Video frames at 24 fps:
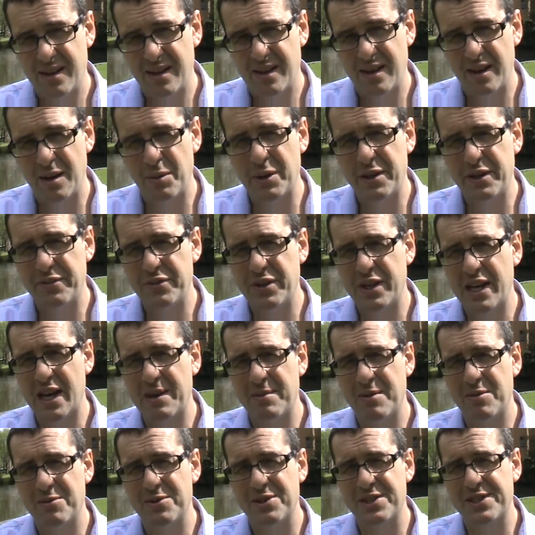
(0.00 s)
I wonder if you
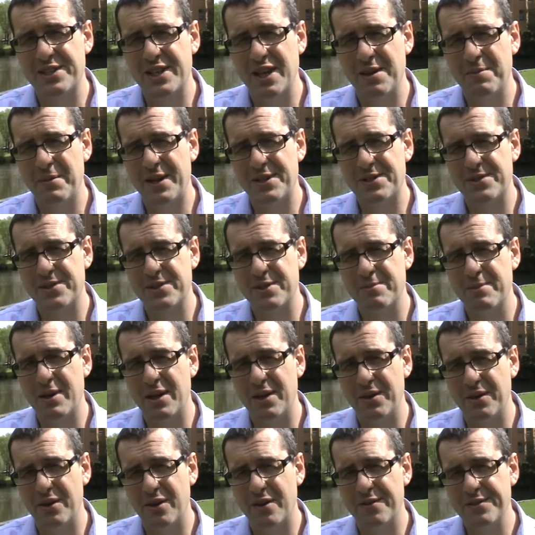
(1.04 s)
came up with the same answer as
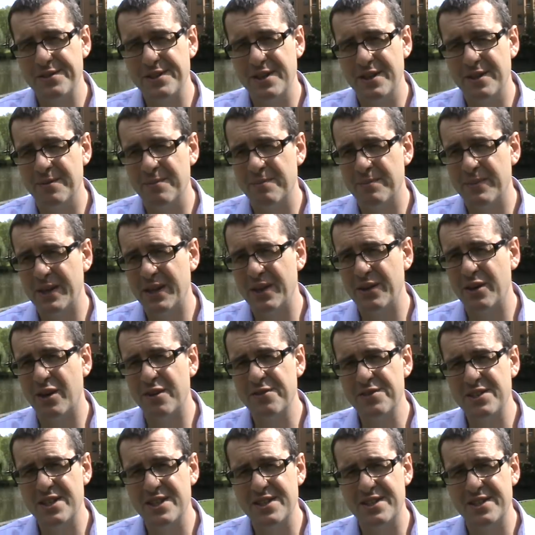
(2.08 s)
Malinowski.
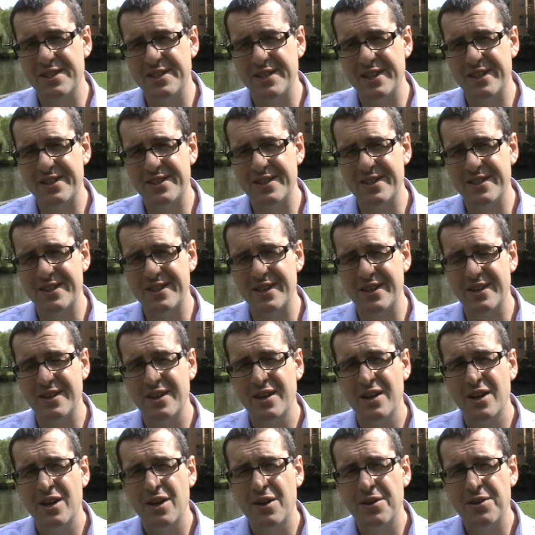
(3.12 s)
Malinowski suggested that
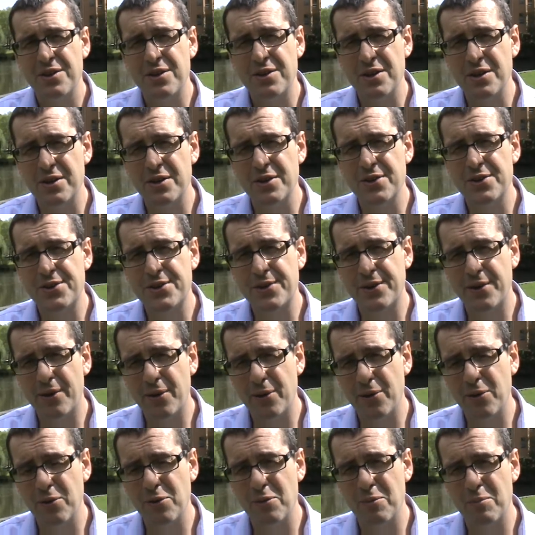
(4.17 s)
you can
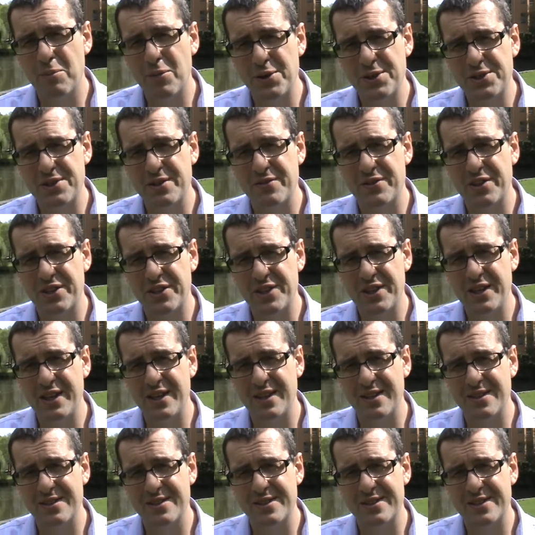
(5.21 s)
control most of the
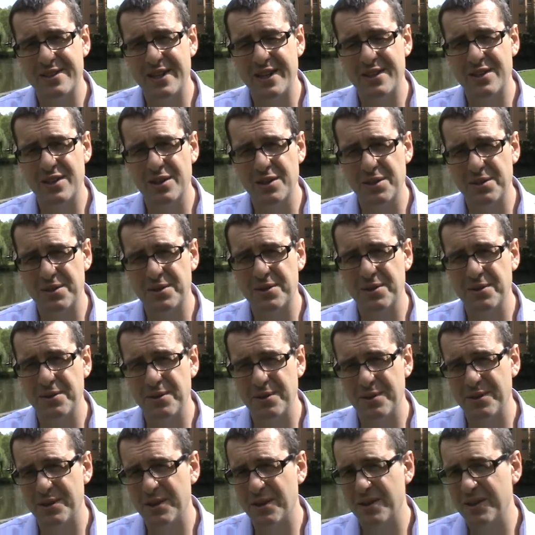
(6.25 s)
things in the
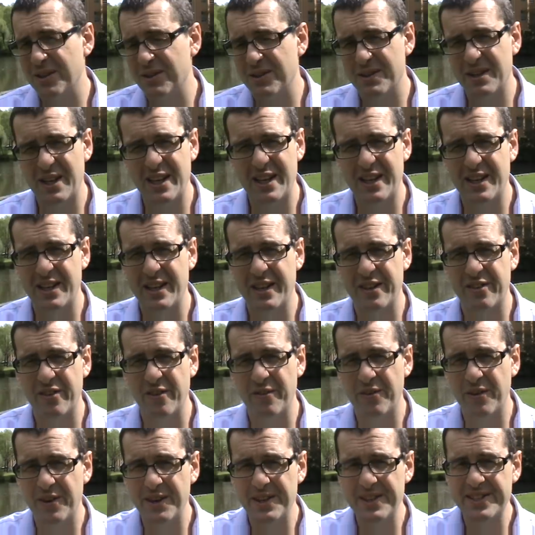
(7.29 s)
lagoon. It's a
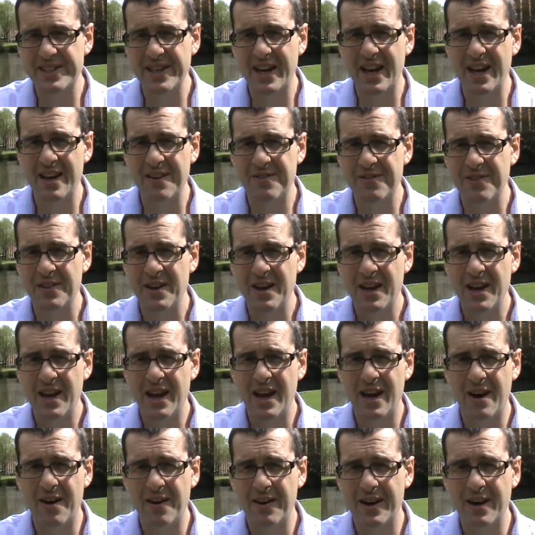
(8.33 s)
very safe
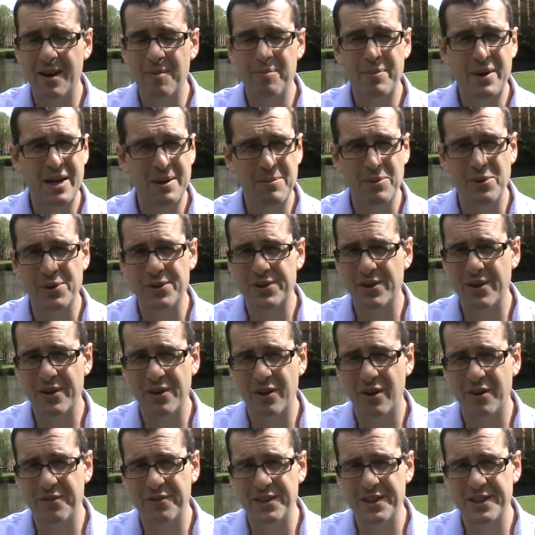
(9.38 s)
area, people don't
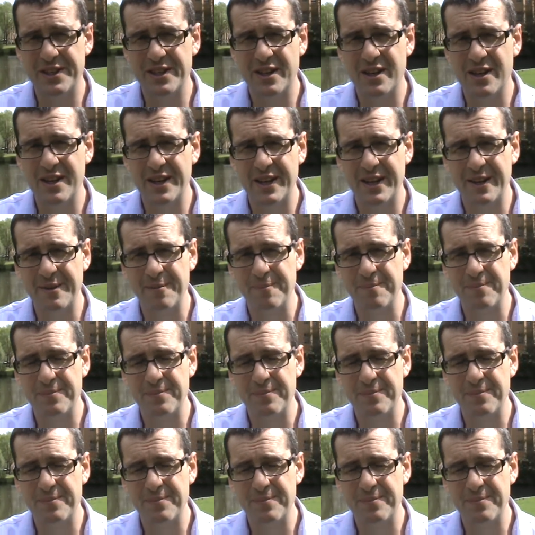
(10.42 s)
often die.